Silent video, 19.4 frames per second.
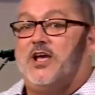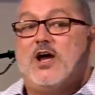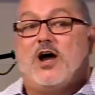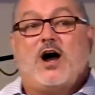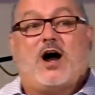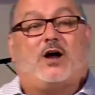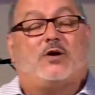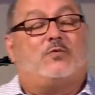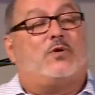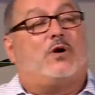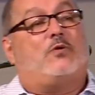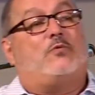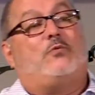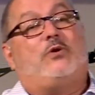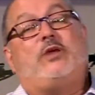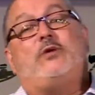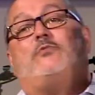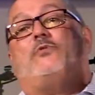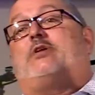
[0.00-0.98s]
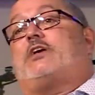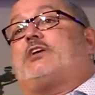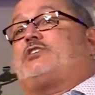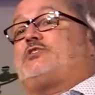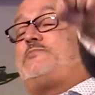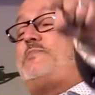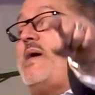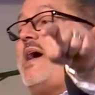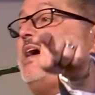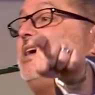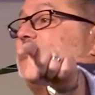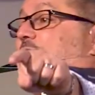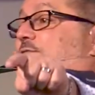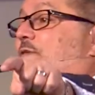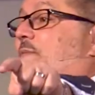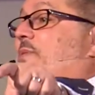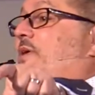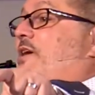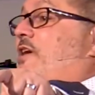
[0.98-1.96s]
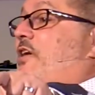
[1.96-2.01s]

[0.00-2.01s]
on what we would expect from the